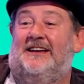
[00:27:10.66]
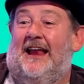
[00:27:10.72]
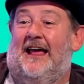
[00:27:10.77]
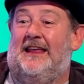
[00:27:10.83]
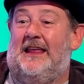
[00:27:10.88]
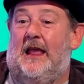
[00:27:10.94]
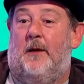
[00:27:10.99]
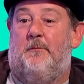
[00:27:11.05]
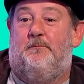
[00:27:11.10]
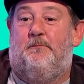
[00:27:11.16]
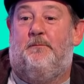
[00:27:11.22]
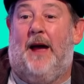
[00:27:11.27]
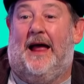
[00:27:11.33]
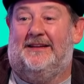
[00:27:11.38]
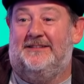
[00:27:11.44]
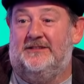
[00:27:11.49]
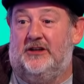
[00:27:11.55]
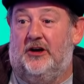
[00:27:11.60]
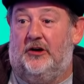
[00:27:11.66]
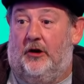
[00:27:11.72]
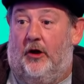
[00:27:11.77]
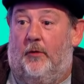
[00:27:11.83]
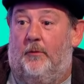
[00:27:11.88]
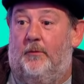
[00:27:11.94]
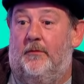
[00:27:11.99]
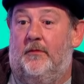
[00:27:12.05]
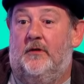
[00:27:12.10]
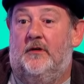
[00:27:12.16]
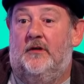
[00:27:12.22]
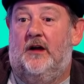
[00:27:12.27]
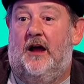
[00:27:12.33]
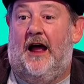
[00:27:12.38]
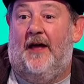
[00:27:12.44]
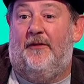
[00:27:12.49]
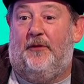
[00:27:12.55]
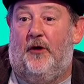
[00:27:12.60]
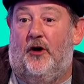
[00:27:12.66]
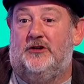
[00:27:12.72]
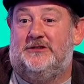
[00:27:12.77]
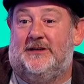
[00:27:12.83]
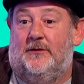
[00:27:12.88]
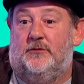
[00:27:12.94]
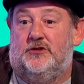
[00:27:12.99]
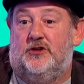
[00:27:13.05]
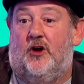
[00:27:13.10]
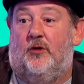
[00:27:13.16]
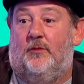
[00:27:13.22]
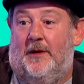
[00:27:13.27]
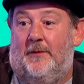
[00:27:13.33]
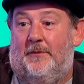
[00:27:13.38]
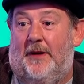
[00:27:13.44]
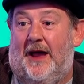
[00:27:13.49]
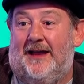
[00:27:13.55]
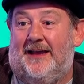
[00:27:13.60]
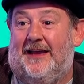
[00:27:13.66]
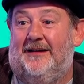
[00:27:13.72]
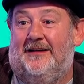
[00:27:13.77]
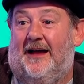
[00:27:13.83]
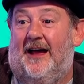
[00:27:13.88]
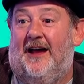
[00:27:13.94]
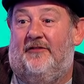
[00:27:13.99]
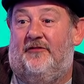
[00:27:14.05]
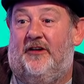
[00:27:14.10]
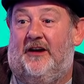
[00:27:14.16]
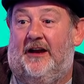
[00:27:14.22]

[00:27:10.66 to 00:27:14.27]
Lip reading: like, abandon him. I thought I was coming back in half an